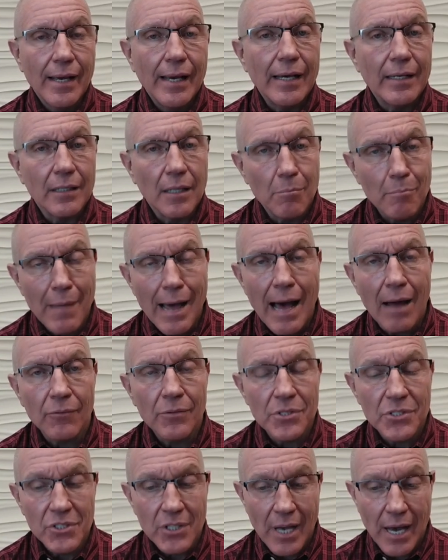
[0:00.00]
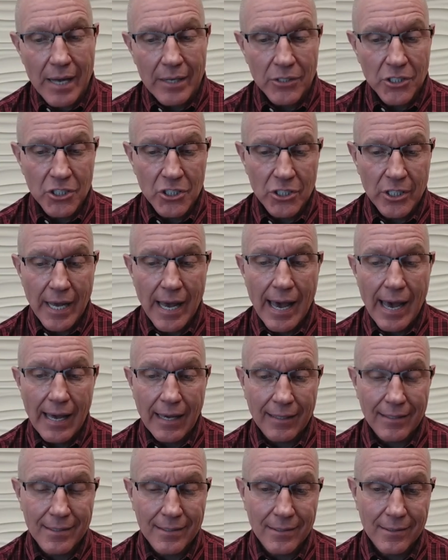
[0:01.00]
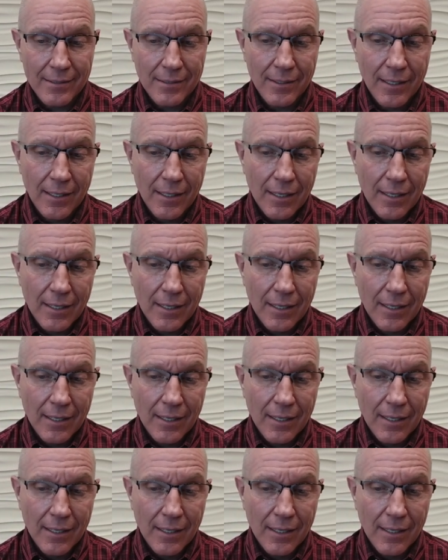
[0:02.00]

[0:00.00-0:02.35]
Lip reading: in the mountainside shacks,